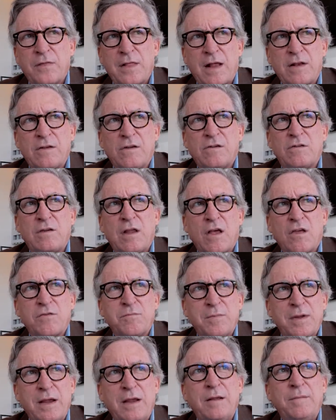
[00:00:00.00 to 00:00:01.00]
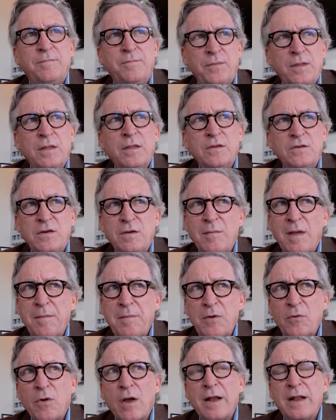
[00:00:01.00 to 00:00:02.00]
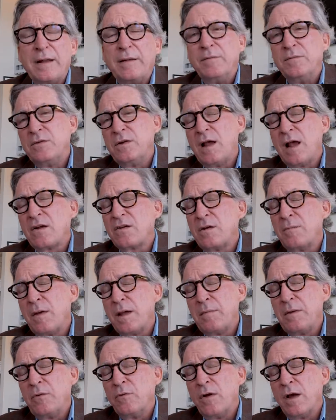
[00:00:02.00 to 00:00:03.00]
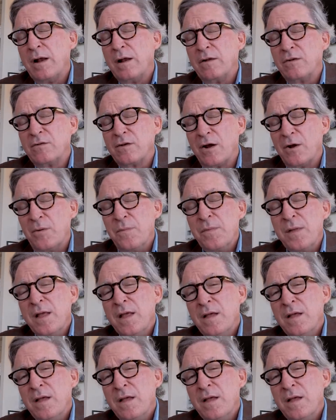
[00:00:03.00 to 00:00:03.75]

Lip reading: Well, that just tells me she may be running. She actually may be running, so...